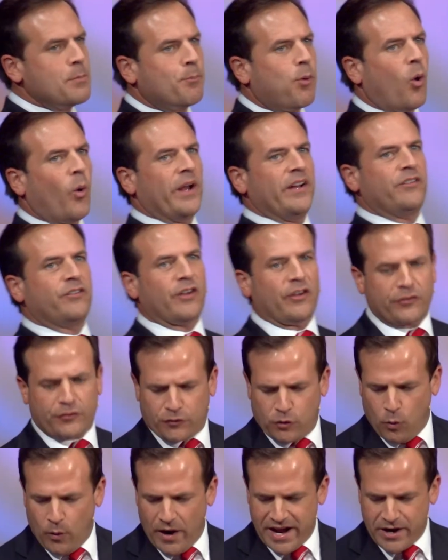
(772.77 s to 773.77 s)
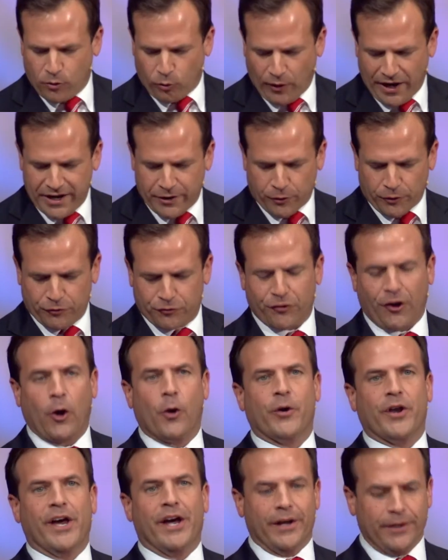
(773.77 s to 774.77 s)
points us to a greater
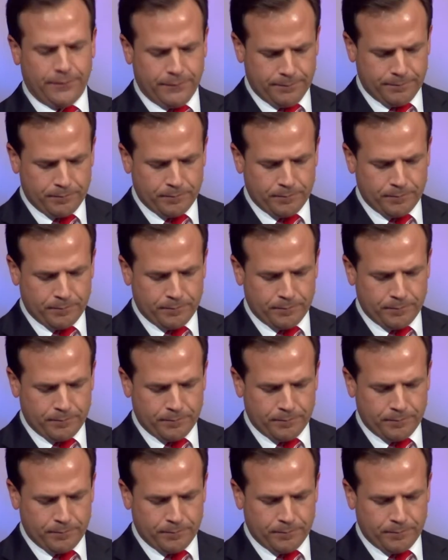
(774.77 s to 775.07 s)
Jonah.